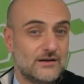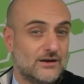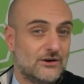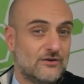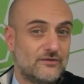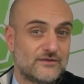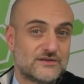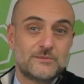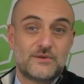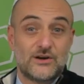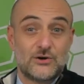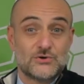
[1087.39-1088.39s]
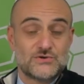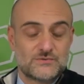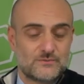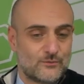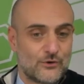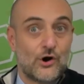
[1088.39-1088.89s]
If something goes
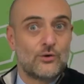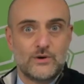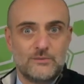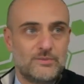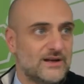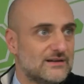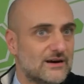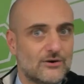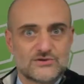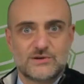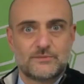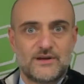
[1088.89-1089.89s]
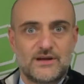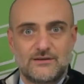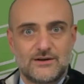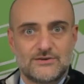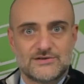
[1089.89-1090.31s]
wrong with beta or something